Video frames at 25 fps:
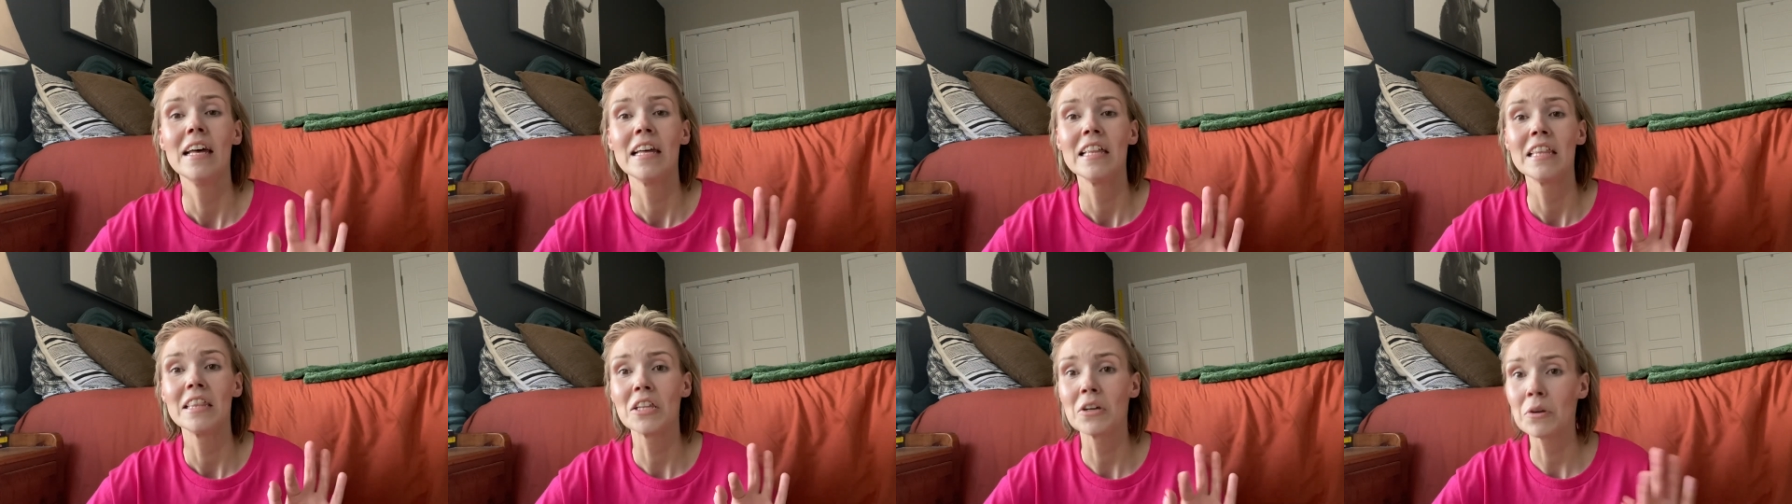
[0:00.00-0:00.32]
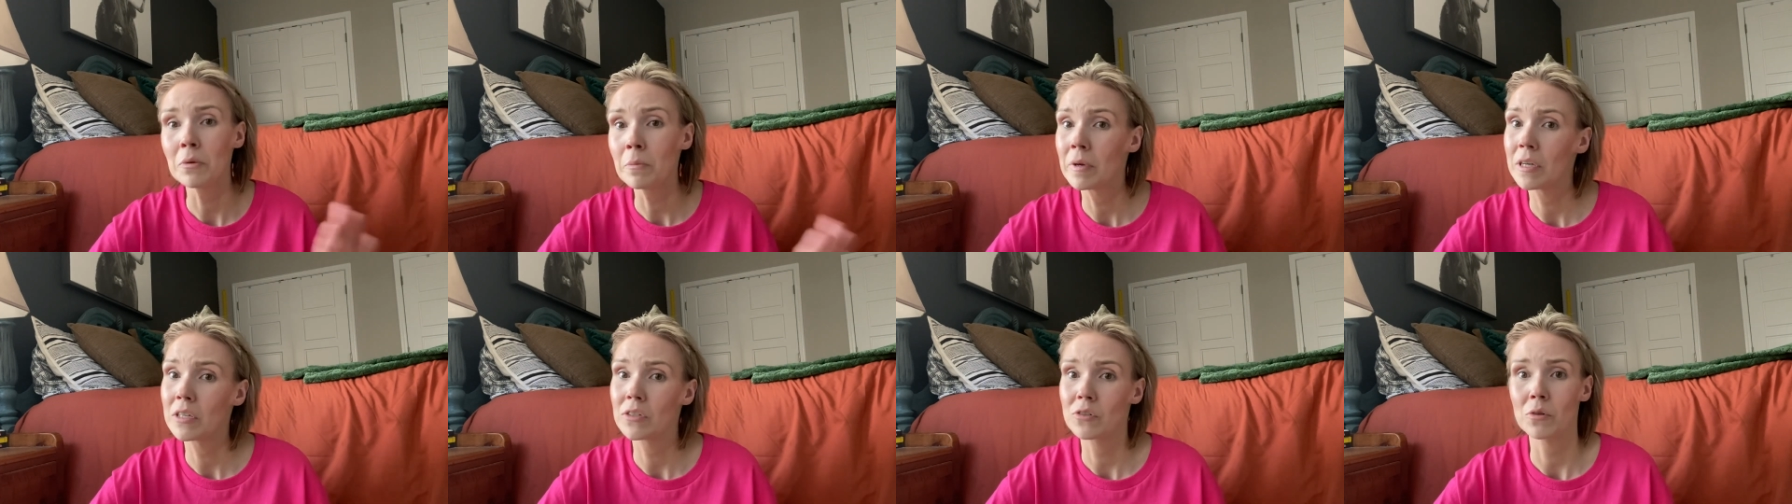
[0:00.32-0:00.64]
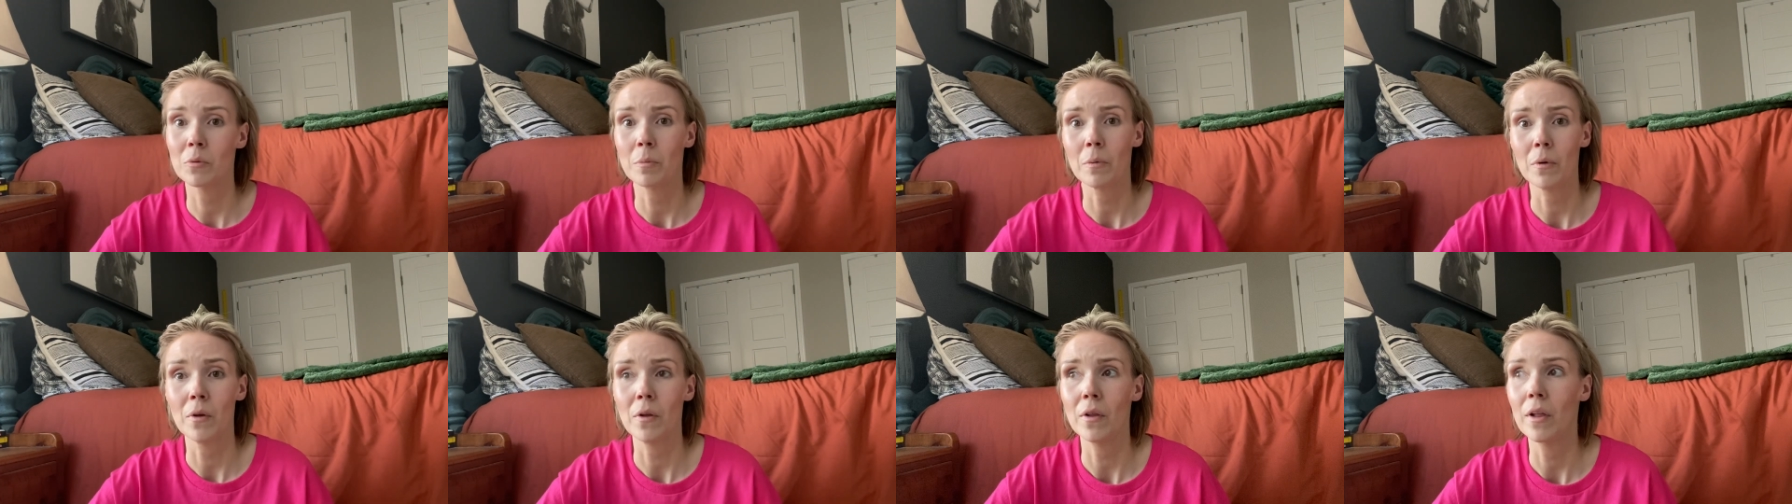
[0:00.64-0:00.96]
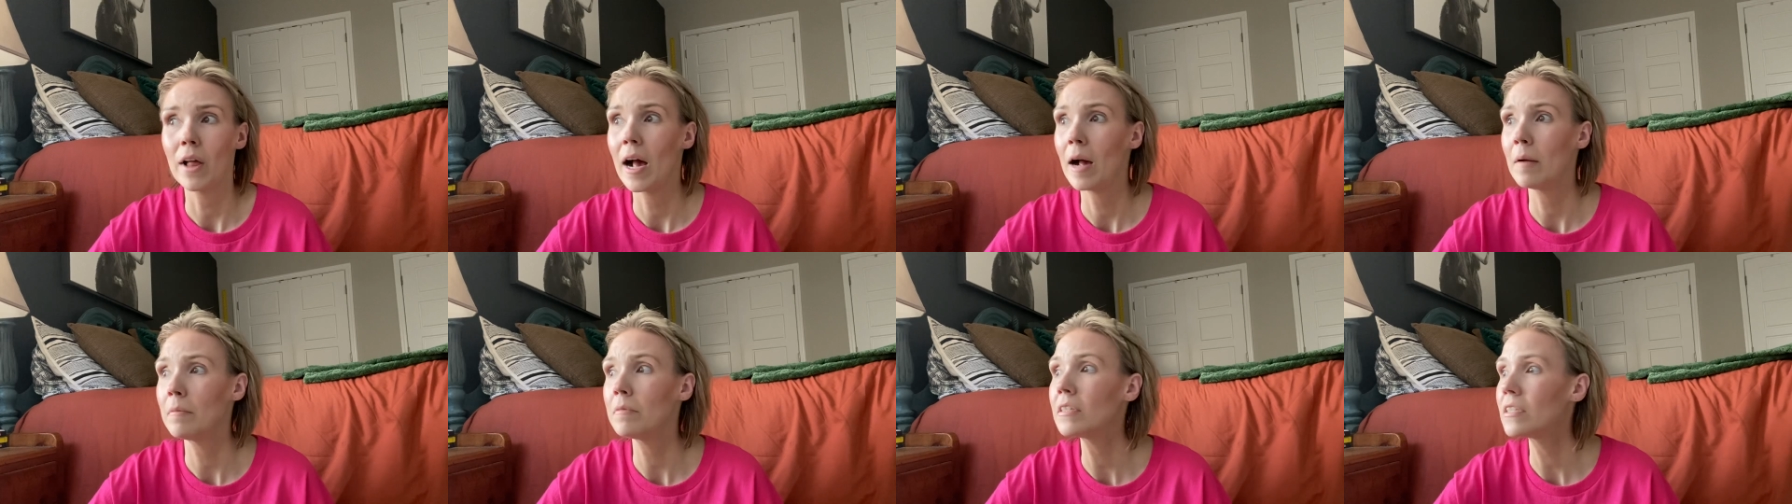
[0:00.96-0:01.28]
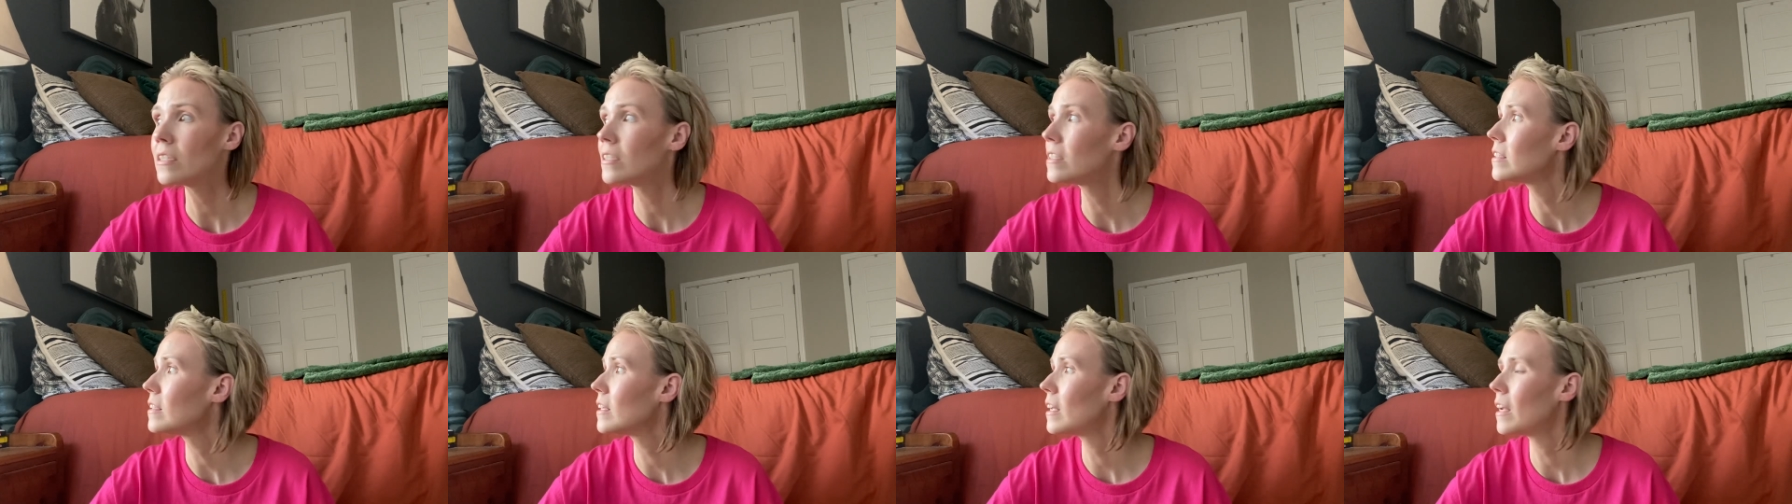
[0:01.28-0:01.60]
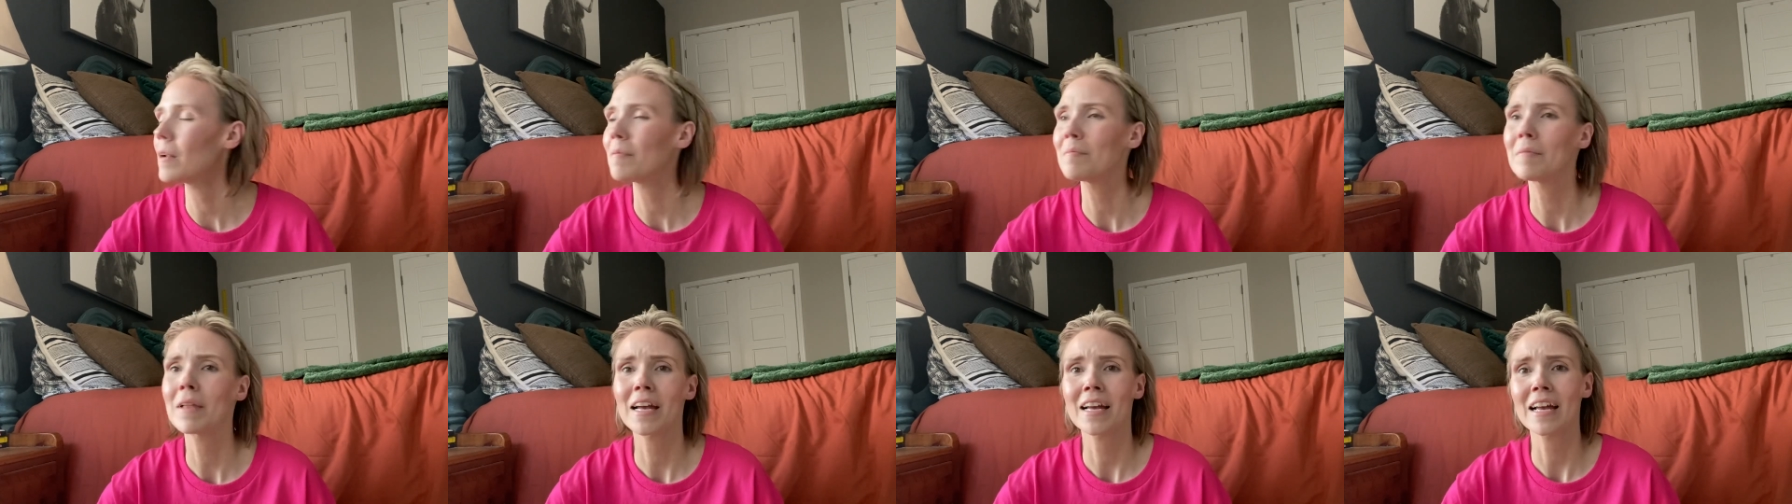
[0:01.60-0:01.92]
They're miserable.
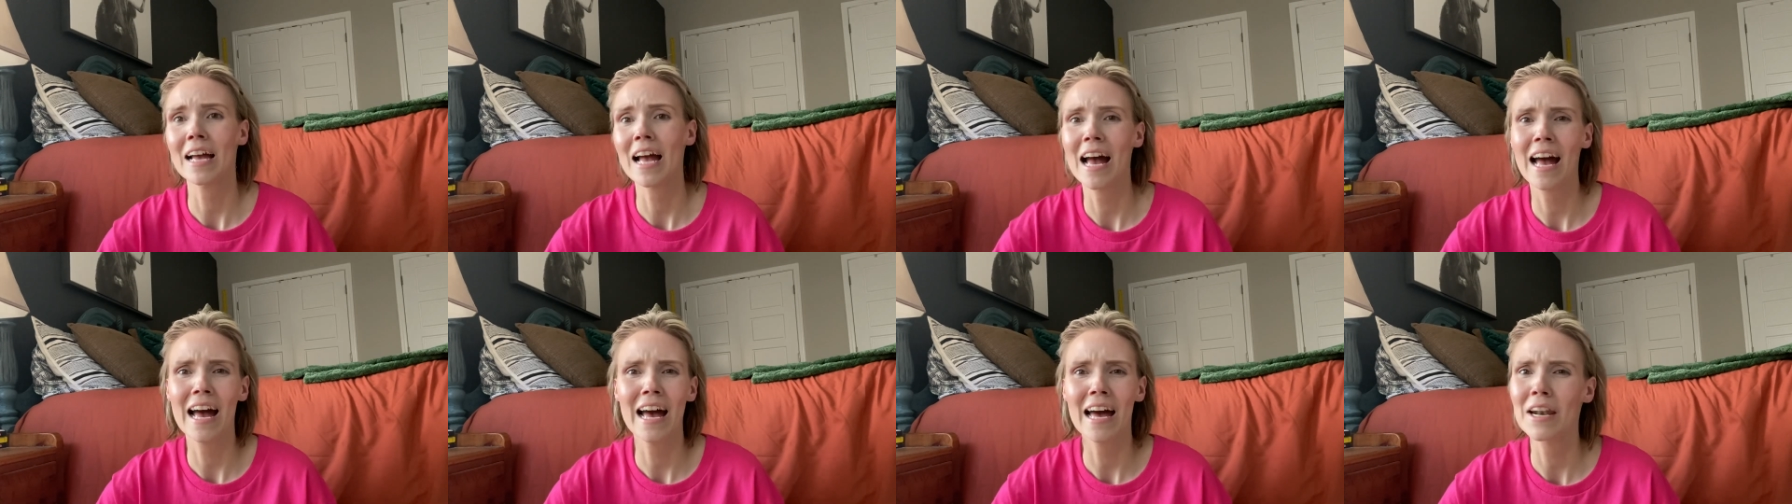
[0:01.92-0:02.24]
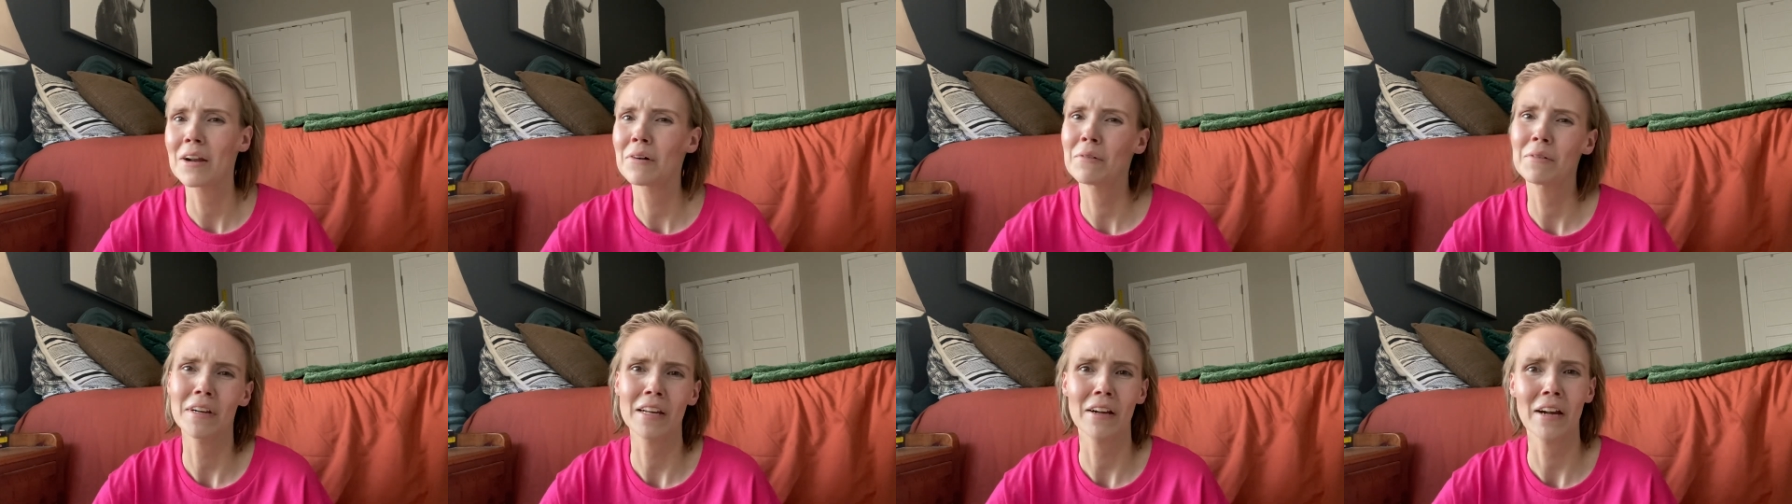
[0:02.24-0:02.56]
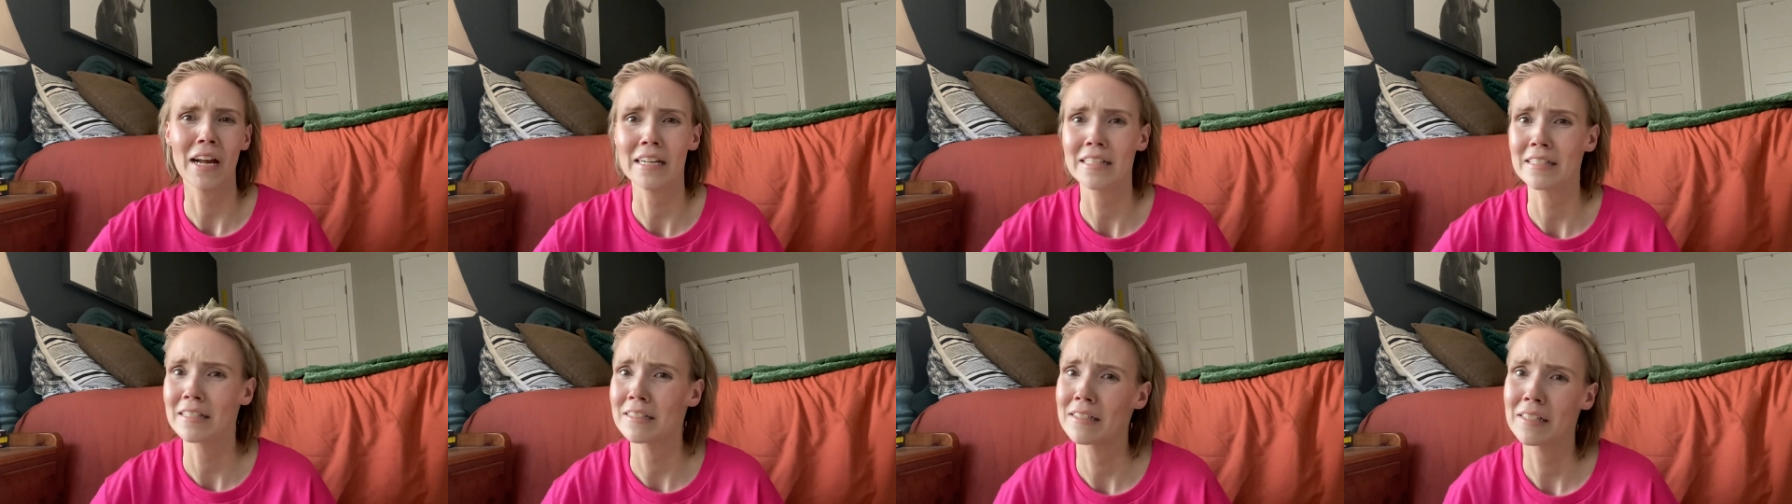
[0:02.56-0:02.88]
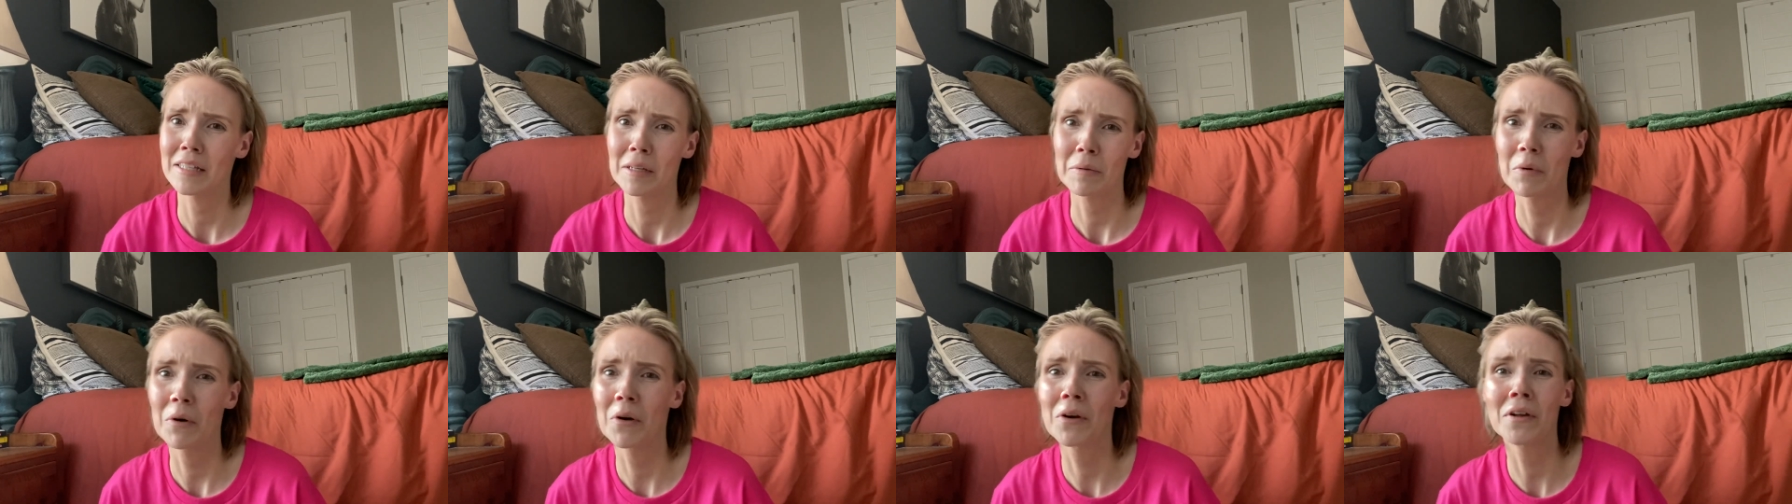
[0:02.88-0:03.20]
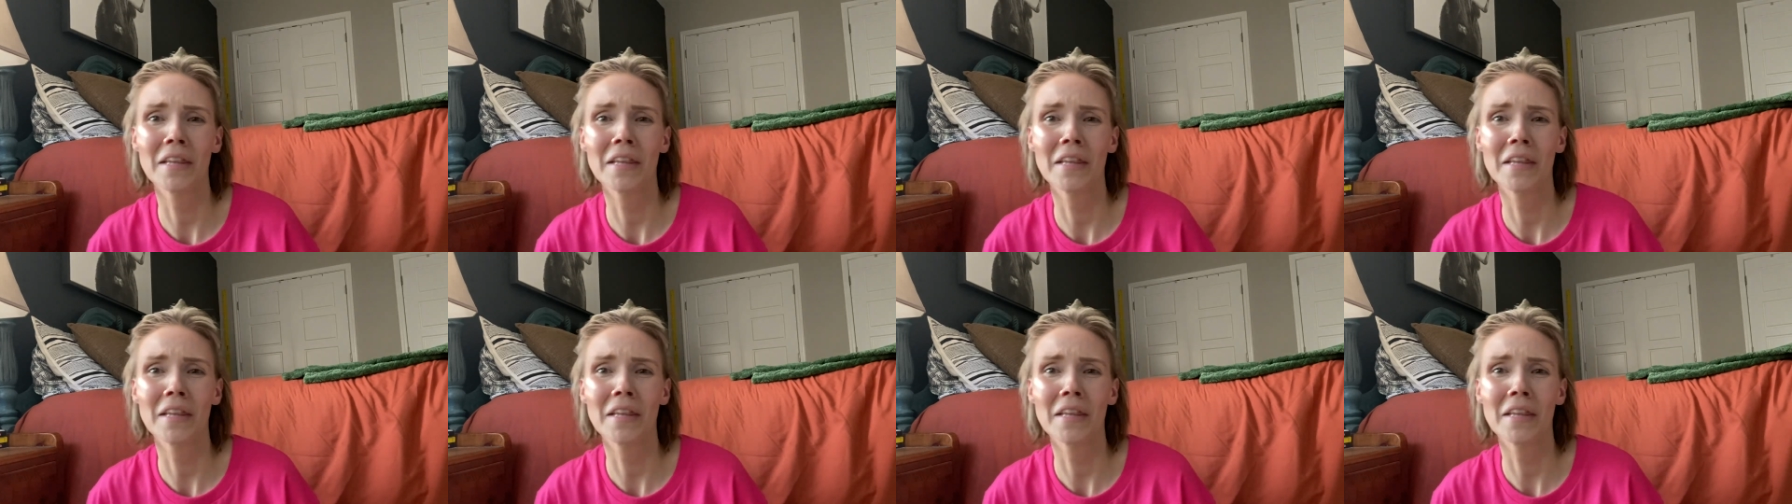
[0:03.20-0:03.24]
I'm like, I don't want to cactus anymore.